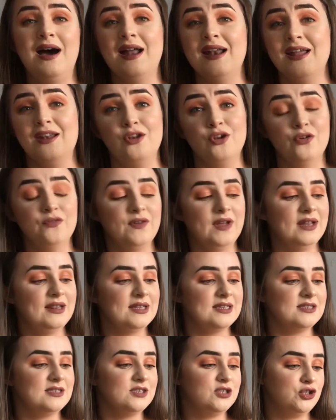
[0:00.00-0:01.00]
And I love it.
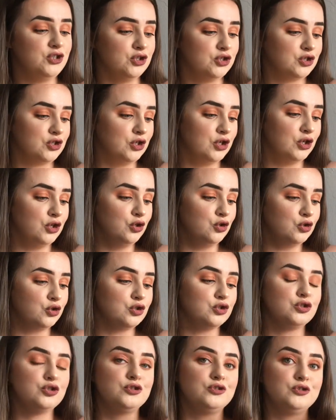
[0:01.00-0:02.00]
This is just going to look
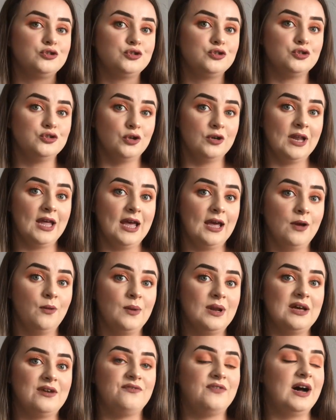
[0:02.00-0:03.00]
stunning
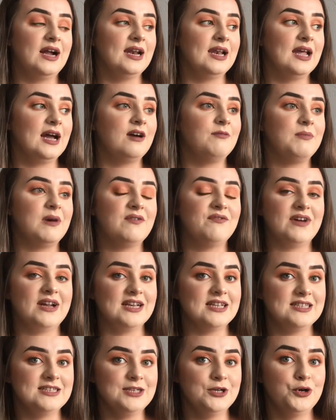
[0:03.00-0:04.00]
when I finally have my
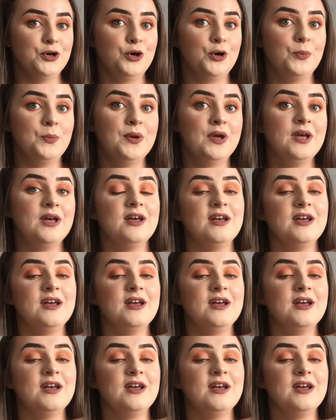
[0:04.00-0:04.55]
vanity up.